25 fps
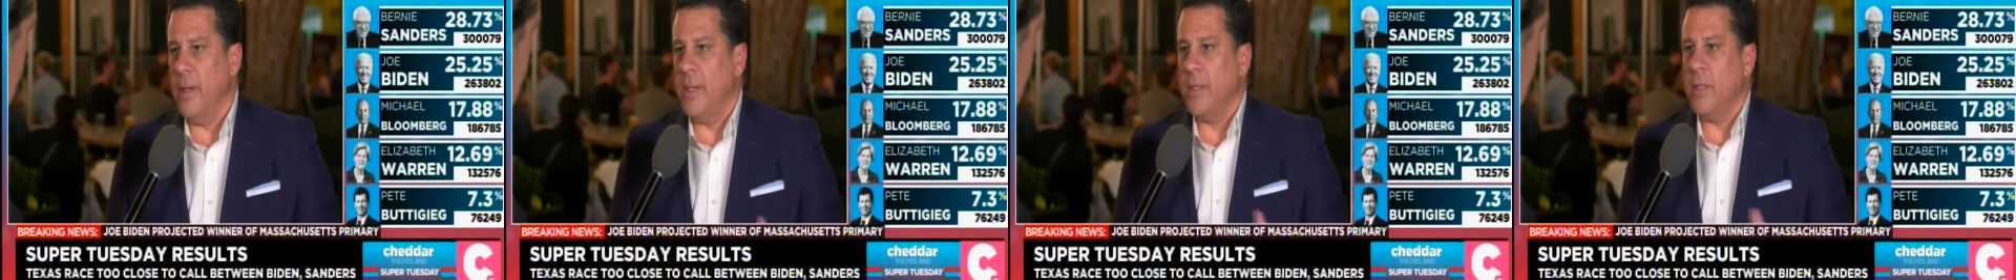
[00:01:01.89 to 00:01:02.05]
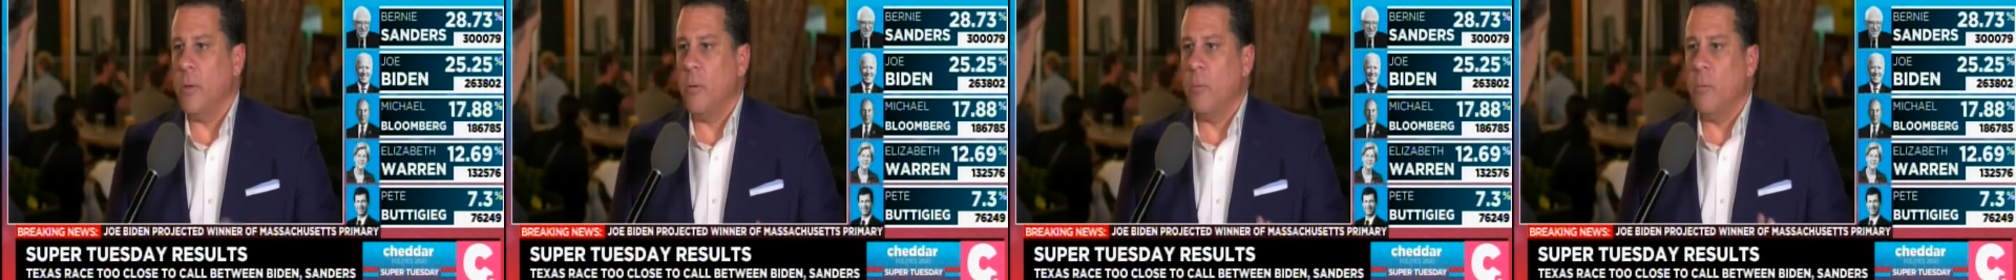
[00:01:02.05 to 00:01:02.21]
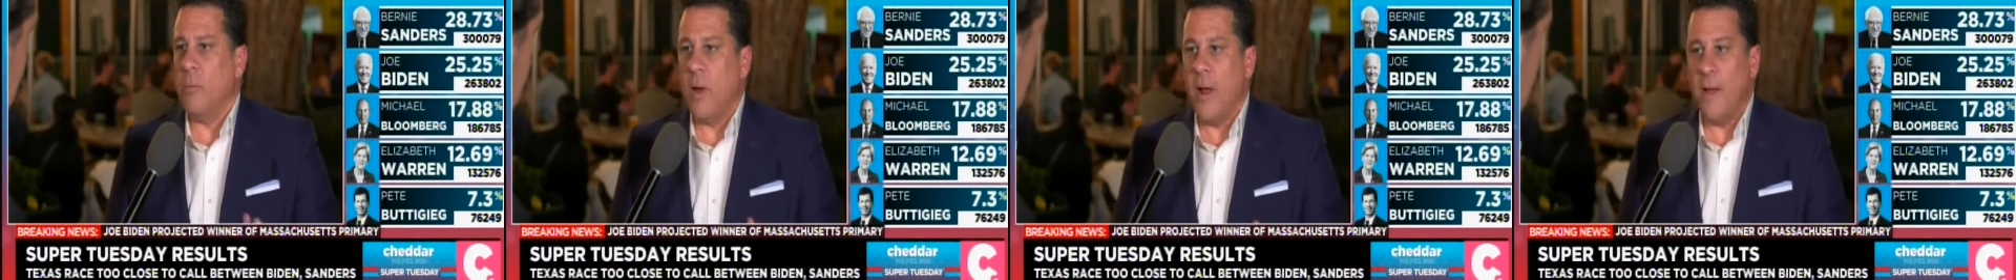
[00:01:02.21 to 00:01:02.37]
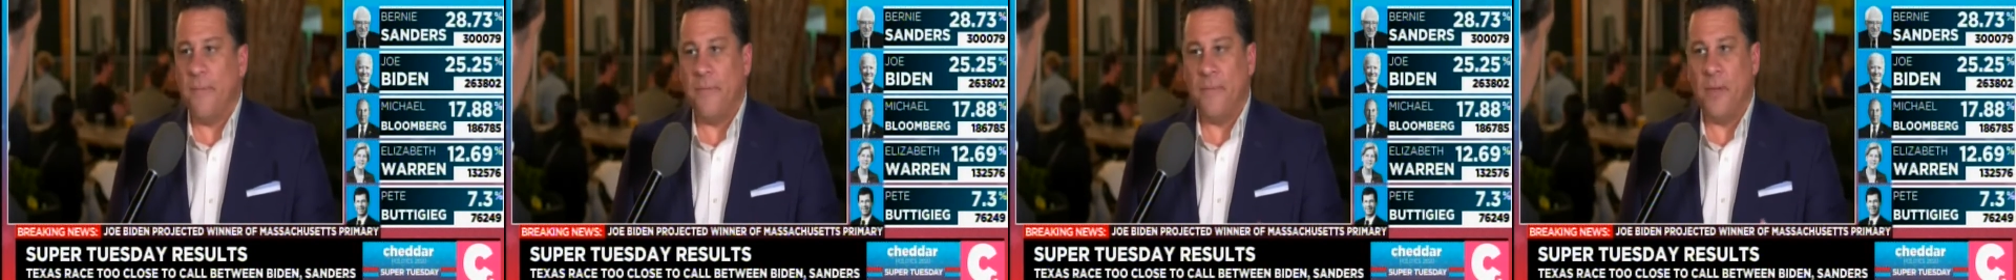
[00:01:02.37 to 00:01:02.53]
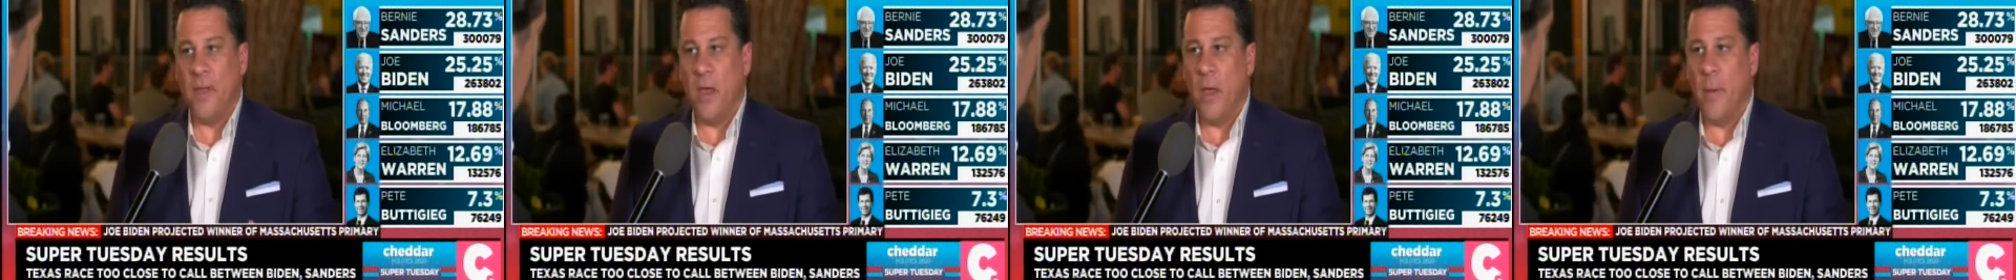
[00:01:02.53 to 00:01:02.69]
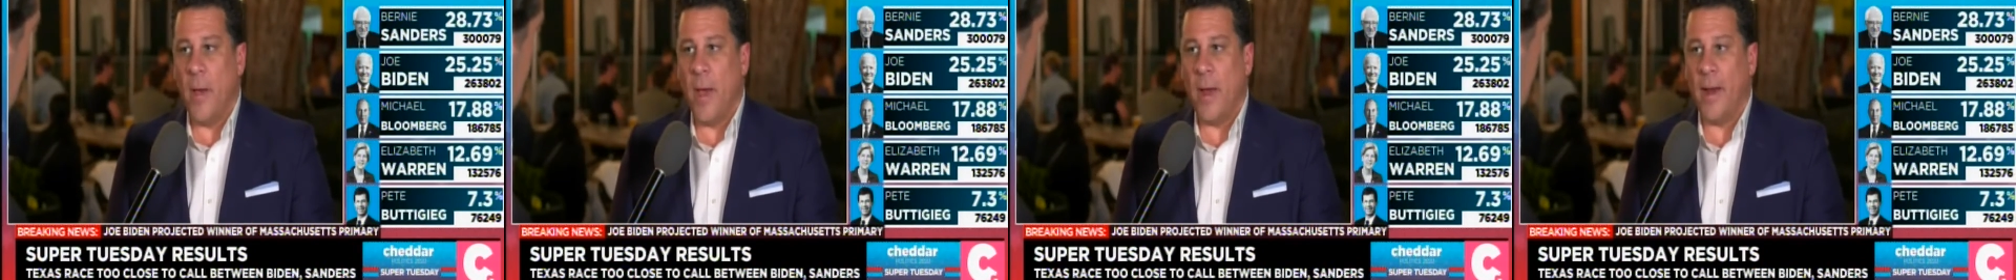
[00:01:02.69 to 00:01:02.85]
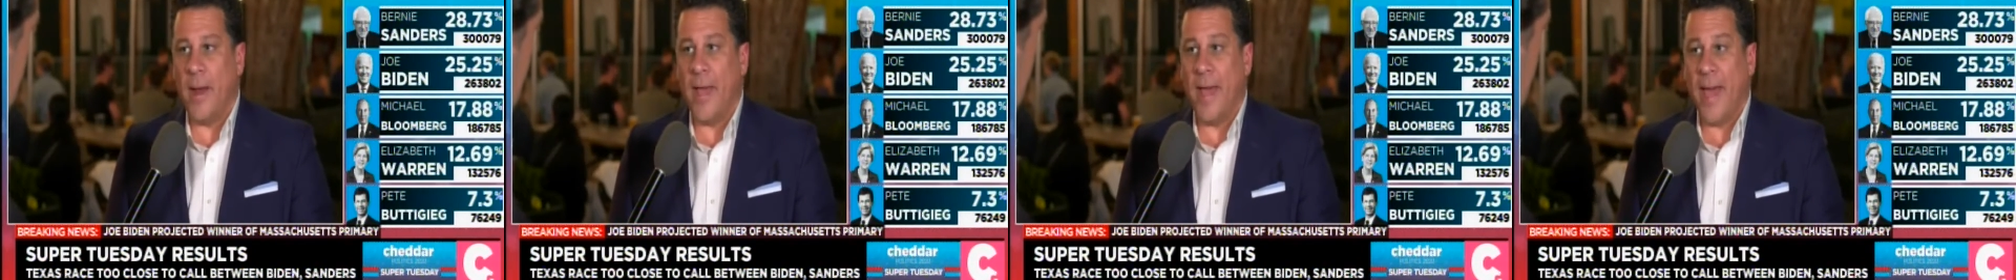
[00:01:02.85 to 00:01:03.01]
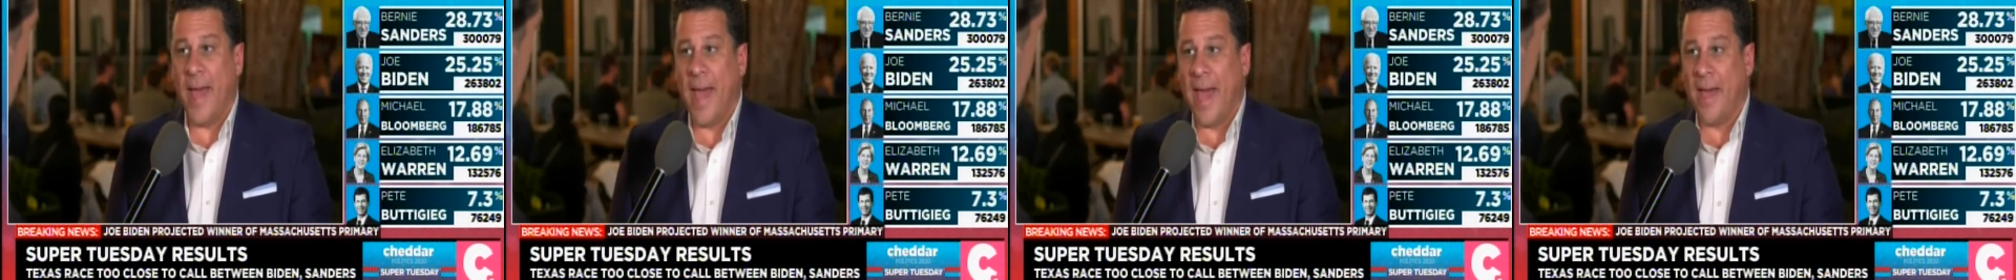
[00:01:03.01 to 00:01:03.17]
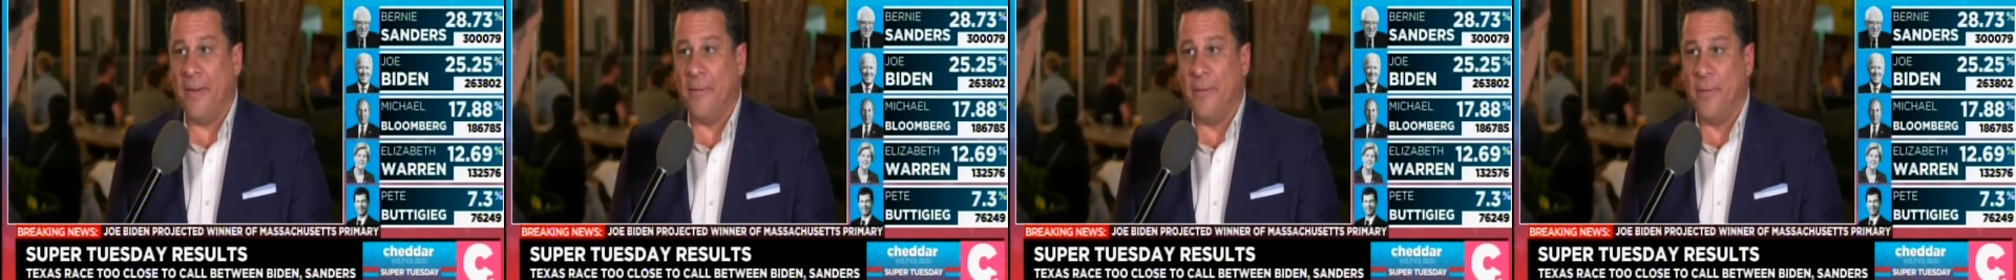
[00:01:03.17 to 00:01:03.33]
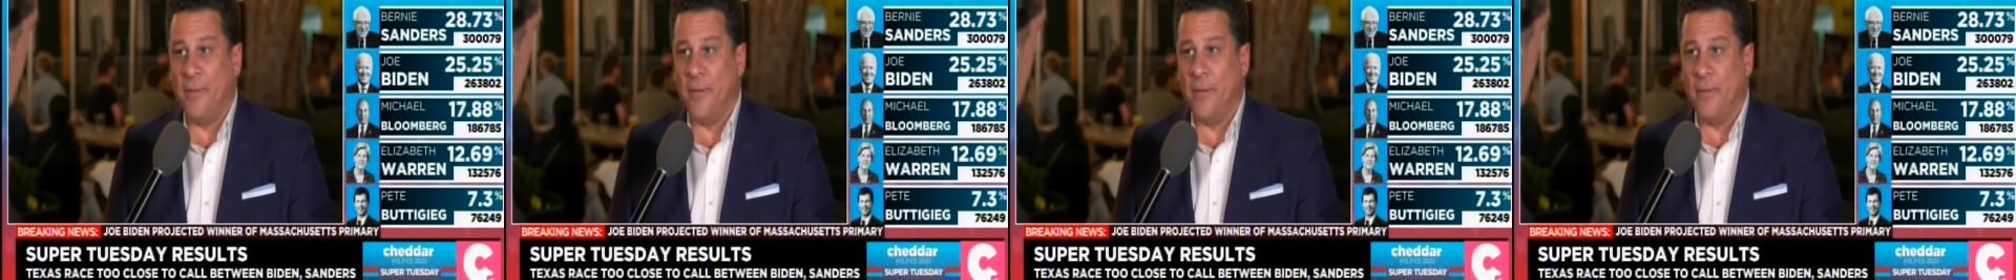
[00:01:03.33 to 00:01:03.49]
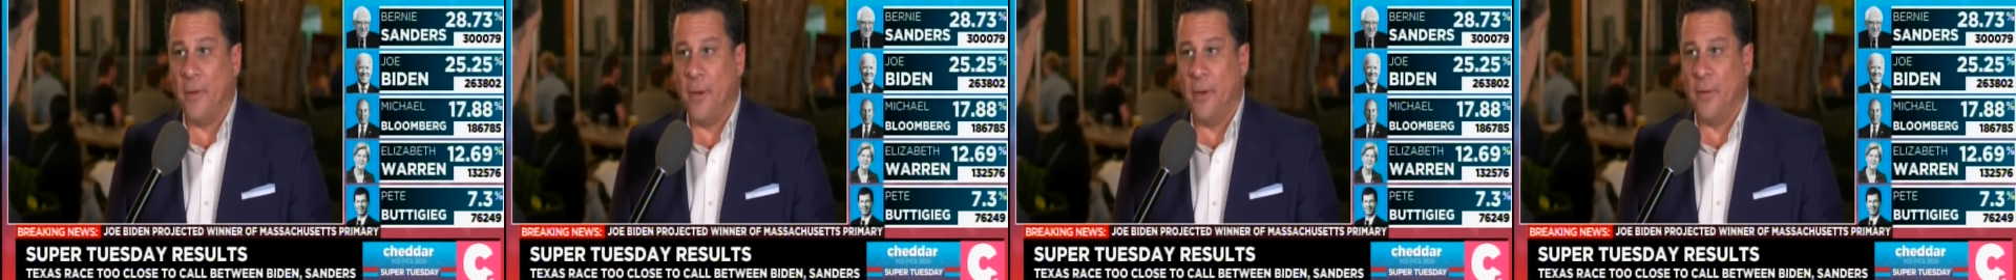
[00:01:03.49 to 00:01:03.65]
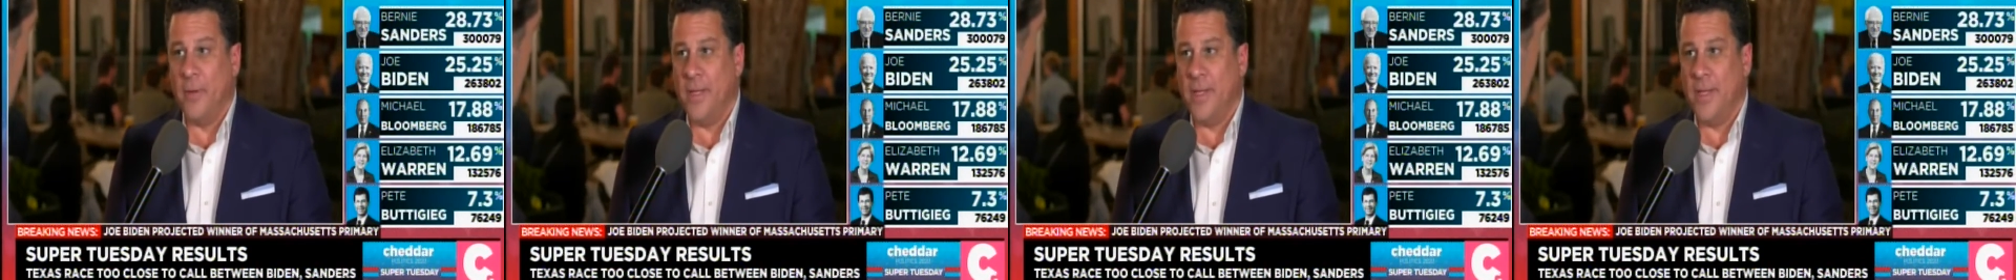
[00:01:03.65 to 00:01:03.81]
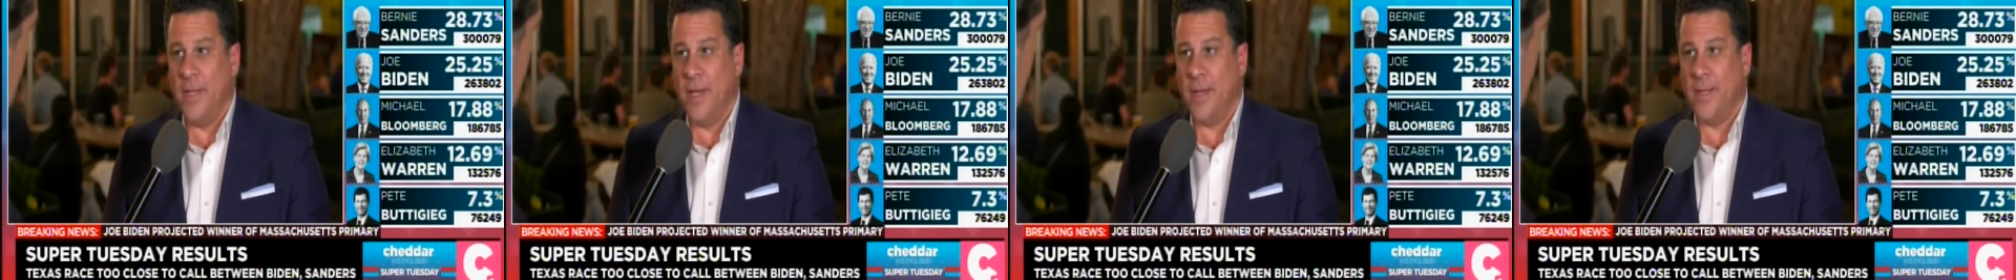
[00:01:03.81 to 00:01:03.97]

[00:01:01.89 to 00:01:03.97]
is roughly about half of the vote